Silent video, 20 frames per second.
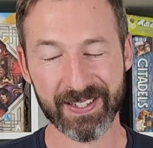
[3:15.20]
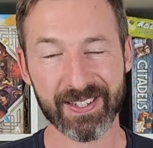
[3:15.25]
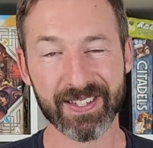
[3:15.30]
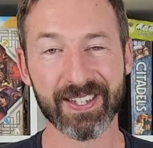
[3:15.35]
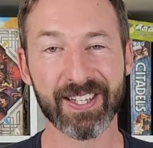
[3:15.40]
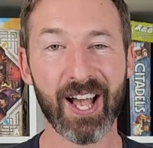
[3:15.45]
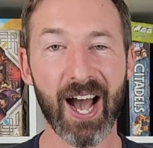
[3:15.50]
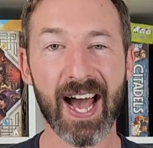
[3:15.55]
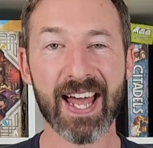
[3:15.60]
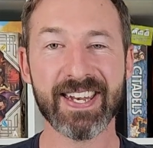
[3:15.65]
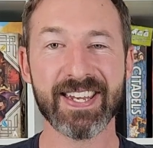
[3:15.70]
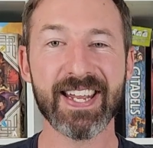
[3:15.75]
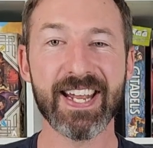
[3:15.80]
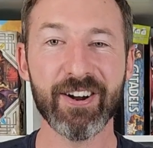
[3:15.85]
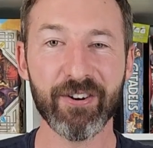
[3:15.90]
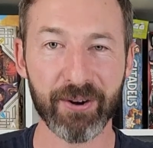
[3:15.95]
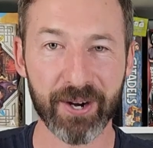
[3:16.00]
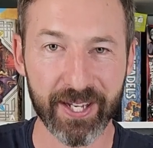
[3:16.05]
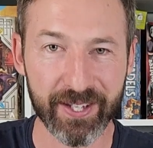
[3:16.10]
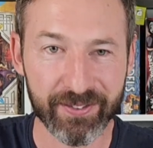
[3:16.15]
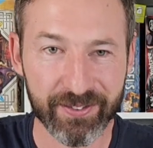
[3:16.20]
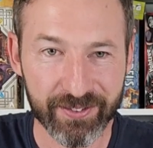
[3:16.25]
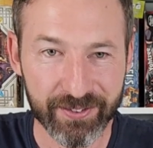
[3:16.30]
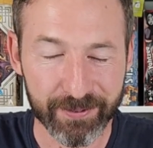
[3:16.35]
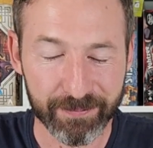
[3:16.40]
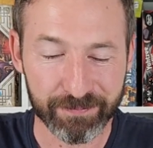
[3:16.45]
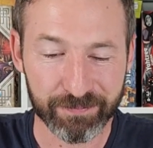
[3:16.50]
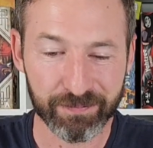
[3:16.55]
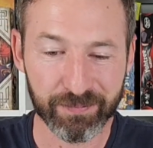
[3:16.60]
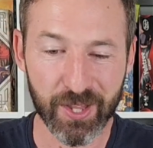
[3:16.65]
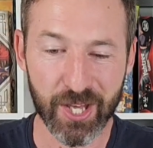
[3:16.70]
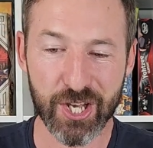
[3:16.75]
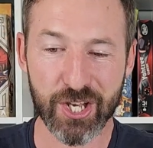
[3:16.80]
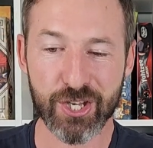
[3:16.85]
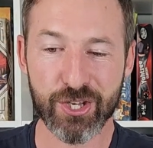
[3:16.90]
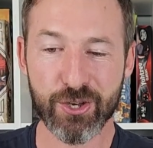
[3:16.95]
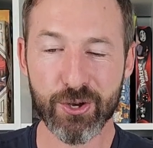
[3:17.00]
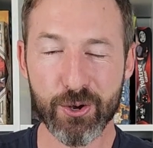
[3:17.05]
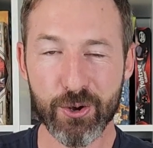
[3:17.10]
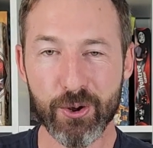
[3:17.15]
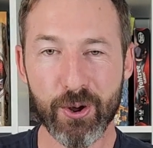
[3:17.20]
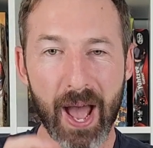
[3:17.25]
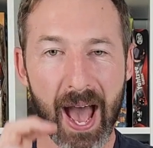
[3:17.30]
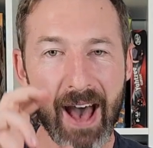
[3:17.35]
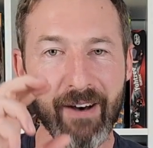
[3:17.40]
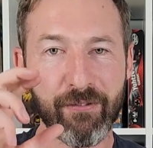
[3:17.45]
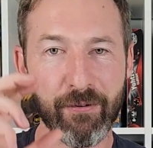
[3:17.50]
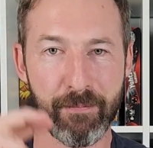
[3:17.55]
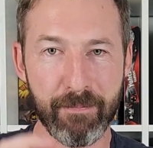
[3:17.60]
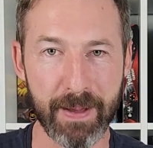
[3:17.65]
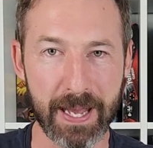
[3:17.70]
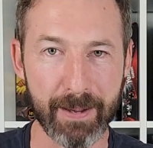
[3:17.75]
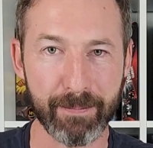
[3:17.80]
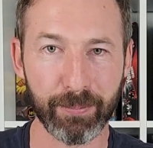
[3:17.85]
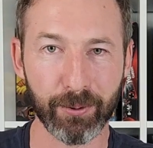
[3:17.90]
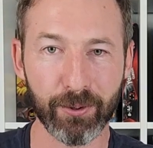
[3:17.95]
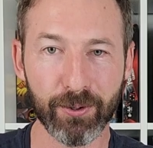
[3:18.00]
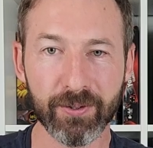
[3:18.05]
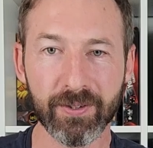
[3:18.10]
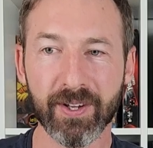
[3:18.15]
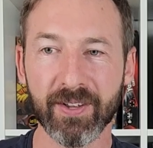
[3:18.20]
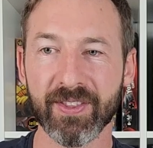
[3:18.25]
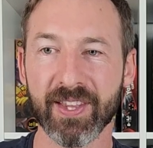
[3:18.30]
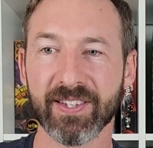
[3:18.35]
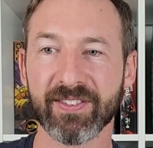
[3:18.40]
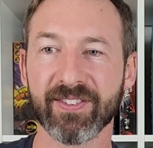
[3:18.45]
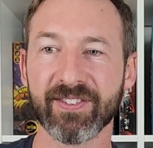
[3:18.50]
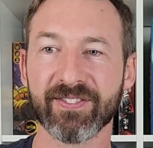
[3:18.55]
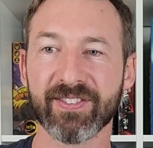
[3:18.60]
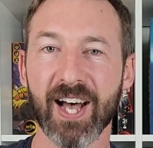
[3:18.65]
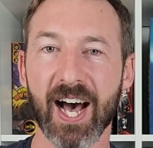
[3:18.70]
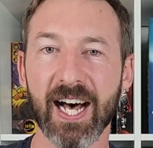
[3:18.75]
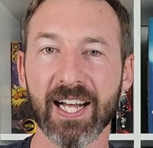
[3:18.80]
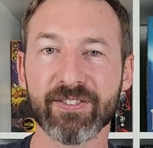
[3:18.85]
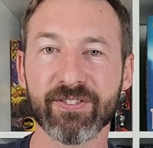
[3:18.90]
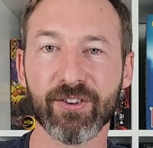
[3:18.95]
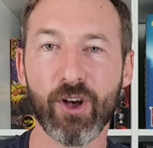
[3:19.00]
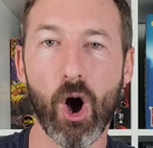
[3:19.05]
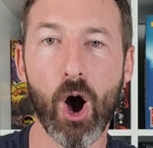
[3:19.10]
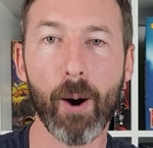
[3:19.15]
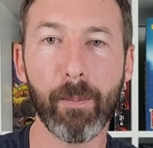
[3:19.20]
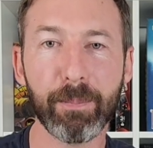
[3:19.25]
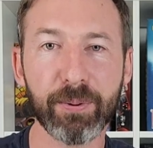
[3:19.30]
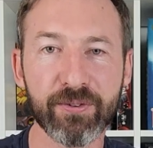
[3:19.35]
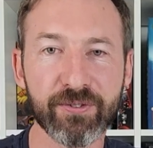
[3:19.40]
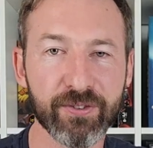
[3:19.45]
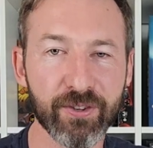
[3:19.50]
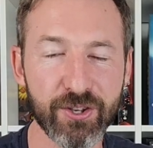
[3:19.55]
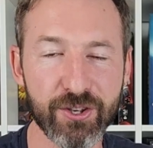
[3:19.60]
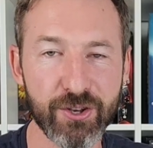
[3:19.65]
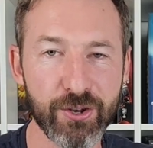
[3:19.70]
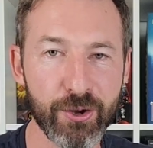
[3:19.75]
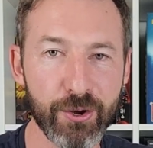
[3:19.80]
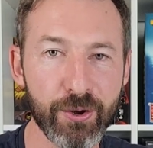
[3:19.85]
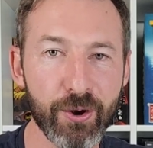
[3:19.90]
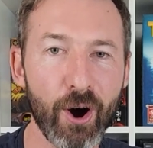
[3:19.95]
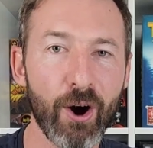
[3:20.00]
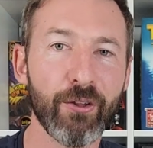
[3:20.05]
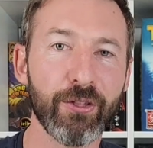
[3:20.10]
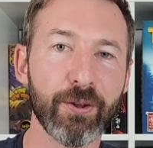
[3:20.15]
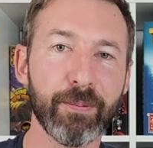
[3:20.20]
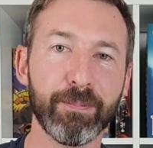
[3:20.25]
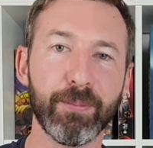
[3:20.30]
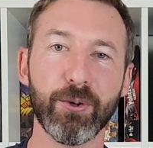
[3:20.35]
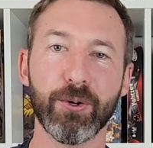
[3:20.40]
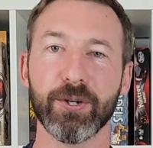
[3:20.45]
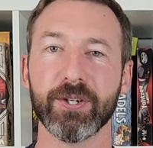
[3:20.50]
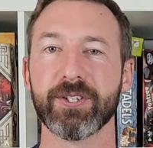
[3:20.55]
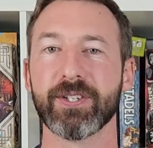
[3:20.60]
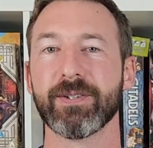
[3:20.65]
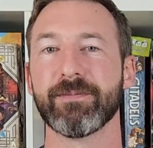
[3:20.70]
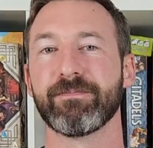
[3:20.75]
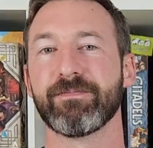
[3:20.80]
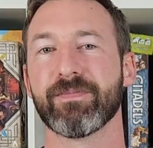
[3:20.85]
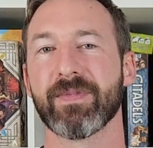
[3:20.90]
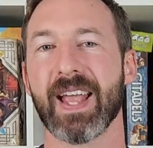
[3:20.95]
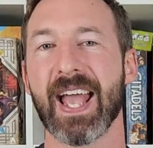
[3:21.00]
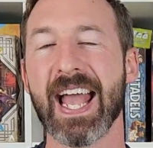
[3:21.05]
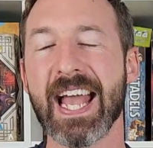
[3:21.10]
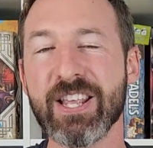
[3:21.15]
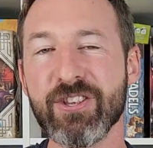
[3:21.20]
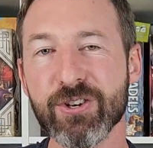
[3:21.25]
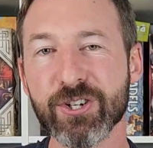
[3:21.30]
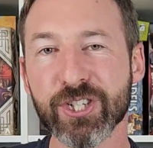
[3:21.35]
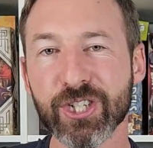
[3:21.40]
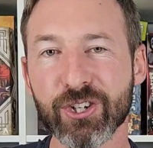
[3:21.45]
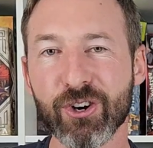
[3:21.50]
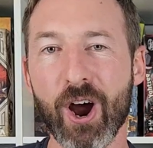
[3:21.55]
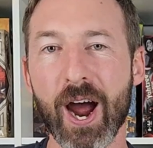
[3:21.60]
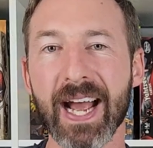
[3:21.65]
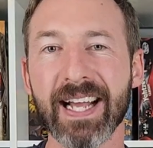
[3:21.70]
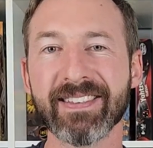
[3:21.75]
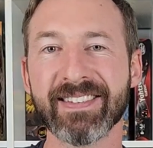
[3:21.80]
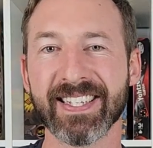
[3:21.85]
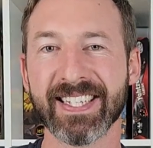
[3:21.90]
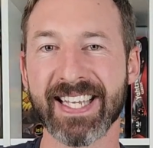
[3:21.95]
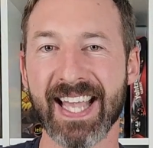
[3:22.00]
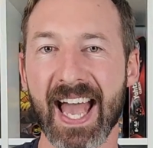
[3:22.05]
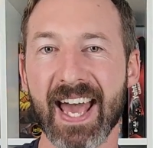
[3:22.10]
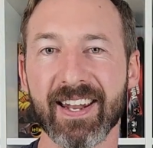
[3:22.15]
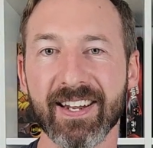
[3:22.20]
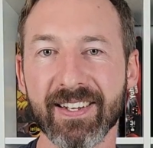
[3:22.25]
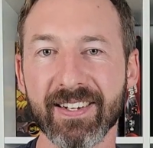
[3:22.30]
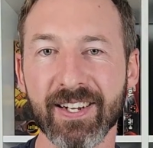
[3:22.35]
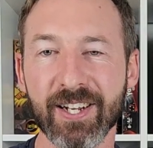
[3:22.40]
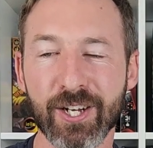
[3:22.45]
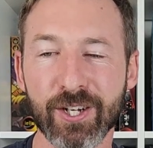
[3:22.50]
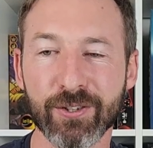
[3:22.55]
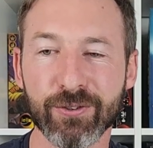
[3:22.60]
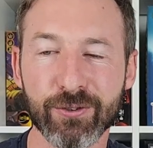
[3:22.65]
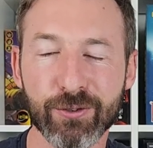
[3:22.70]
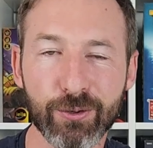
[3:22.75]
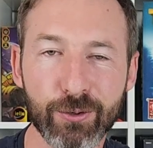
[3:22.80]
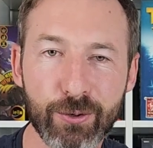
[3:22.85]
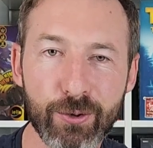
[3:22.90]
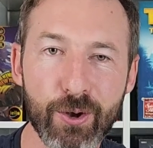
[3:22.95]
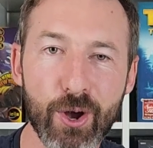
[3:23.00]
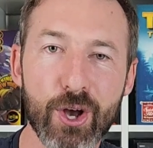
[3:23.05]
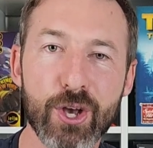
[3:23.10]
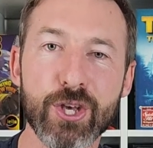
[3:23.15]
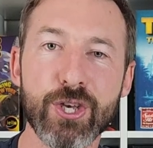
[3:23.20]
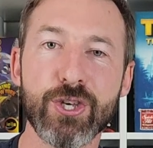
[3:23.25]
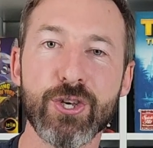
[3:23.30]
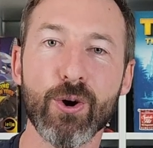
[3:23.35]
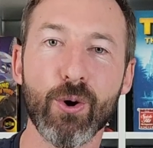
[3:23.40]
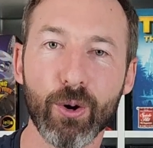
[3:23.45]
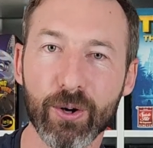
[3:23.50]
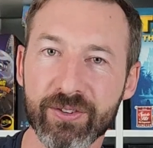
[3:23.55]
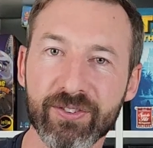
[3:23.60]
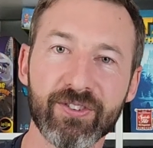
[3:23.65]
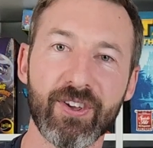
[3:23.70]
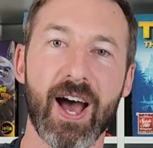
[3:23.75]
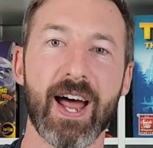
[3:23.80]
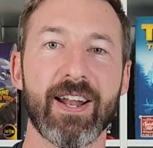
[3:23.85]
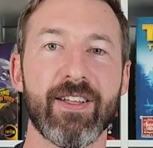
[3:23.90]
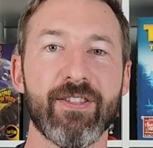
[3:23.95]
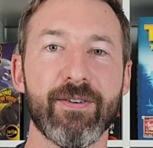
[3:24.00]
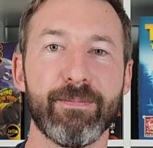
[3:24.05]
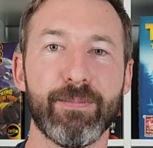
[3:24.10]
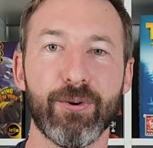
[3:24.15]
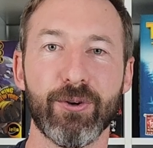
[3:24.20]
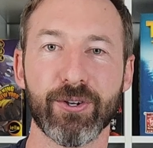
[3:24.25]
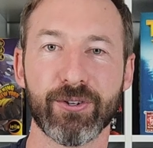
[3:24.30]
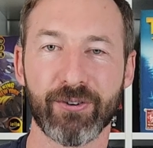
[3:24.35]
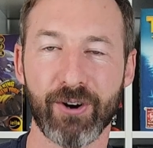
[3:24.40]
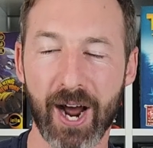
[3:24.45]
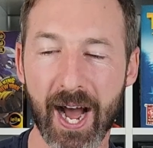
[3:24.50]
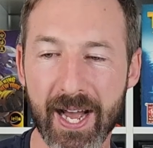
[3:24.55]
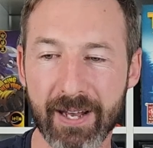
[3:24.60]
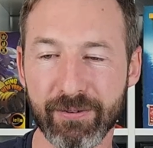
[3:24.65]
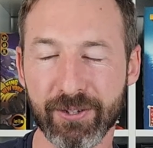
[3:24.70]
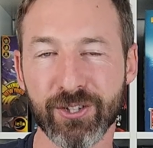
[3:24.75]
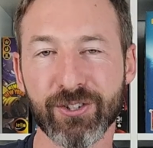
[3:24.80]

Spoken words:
The idea is that you have a meeple that starts opposite you on the board, and you're trying to get it to your side of the board, right?